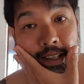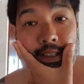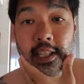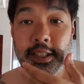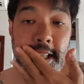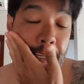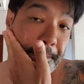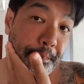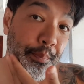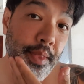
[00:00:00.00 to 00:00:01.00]
as you can
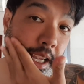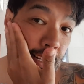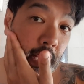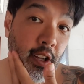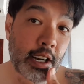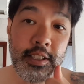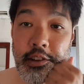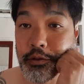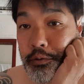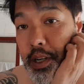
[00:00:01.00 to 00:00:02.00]
see, it glides
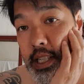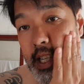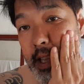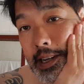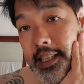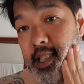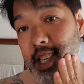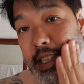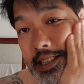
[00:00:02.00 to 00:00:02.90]
on really nicely.